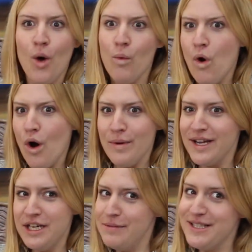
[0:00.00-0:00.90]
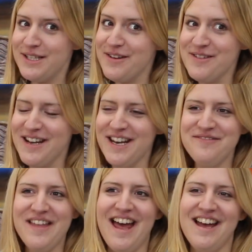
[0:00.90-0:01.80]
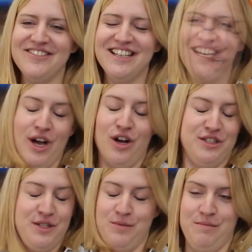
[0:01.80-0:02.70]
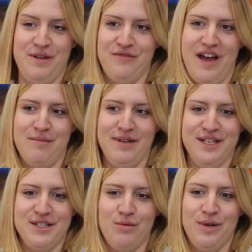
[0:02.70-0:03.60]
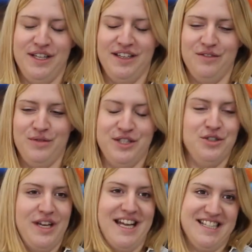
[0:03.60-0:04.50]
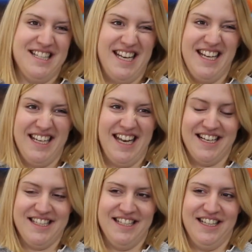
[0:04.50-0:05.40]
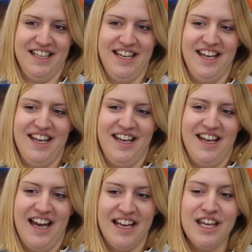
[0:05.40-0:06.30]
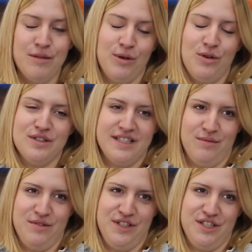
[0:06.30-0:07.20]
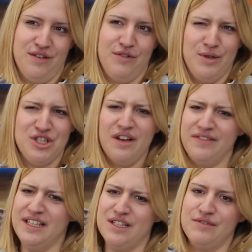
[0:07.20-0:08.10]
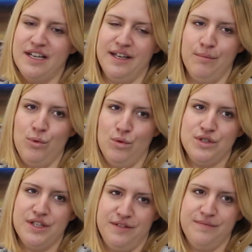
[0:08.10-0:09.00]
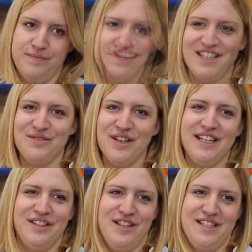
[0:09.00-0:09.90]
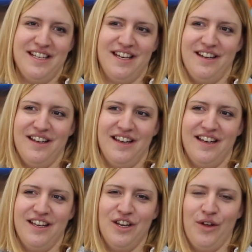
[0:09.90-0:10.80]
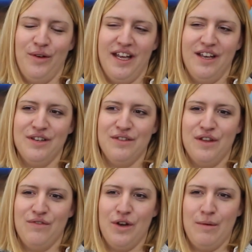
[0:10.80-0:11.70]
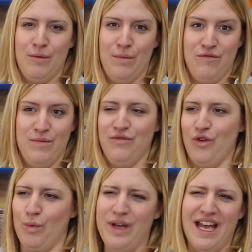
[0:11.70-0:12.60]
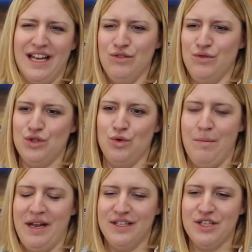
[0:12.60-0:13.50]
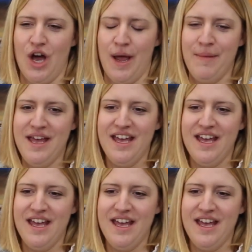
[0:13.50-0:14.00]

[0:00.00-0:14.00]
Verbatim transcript: what are we going to be doing when i'm there and we are just one big family so we we do get to stay connected and and keep in contact with each other which i think is really important it's really nice that you know even if they've only been with me for a weekend or a short amount of time